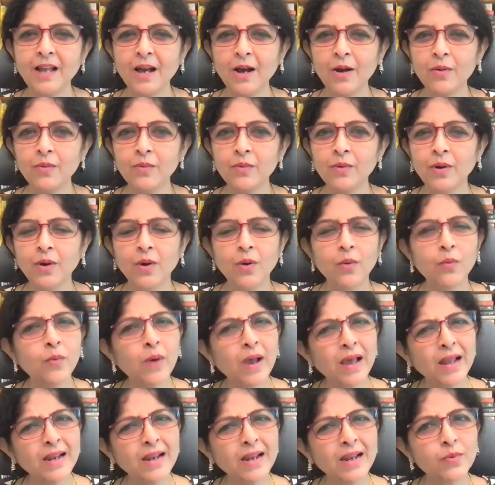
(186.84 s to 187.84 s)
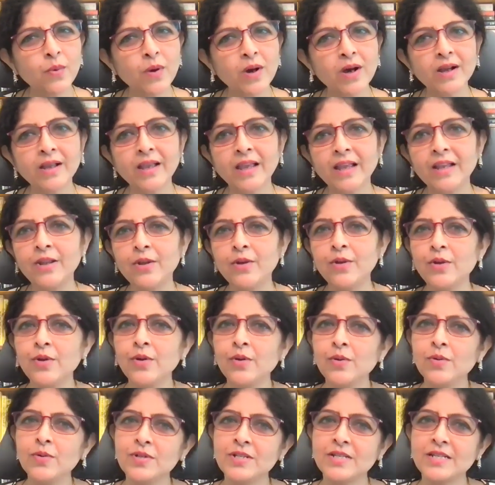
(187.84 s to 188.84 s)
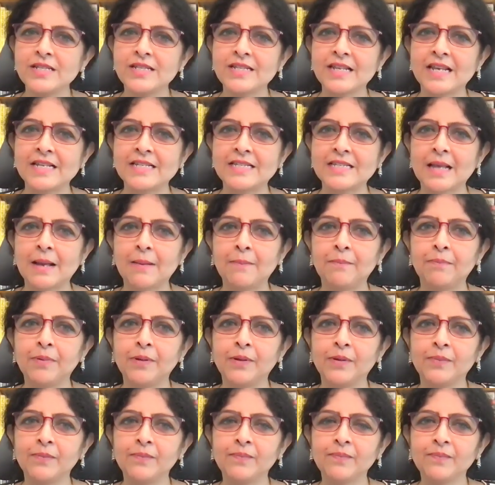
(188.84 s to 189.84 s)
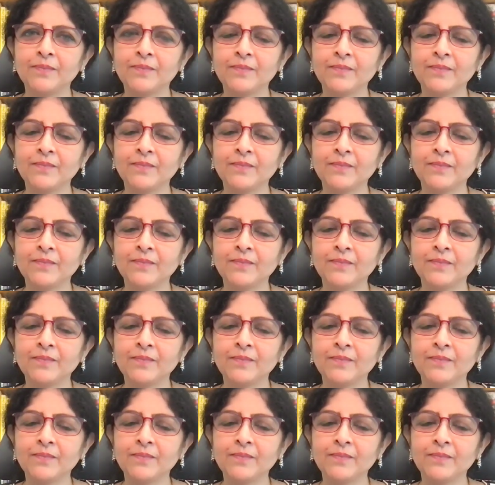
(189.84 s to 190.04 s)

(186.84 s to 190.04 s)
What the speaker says: Now, where at work can you use this example?